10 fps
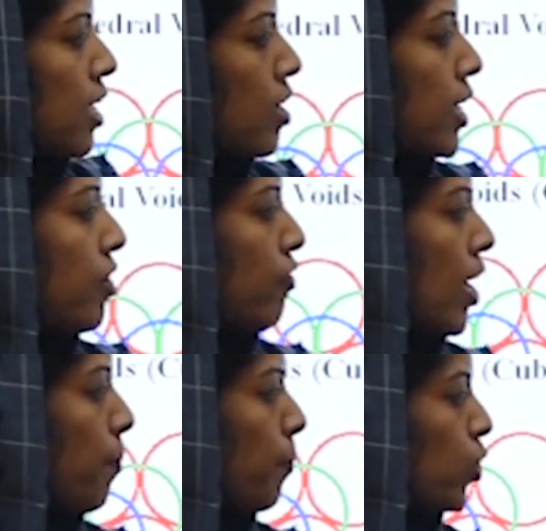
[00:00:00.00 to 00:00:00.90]
if I
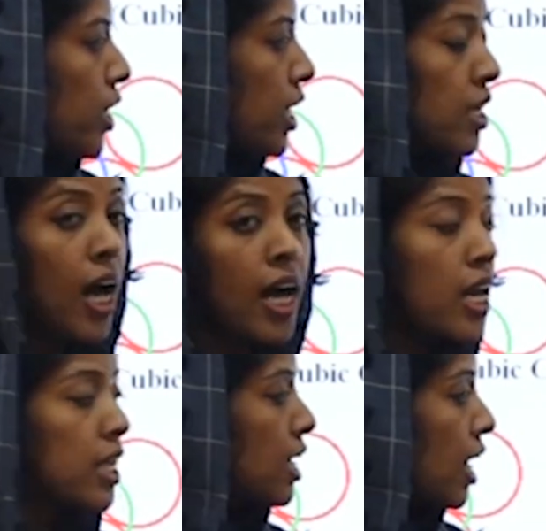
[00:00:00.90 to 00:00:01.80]
am putting the
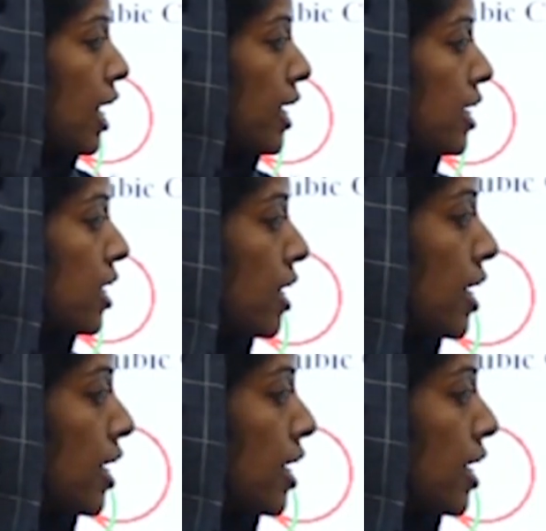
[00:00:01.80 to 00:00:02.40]
another layer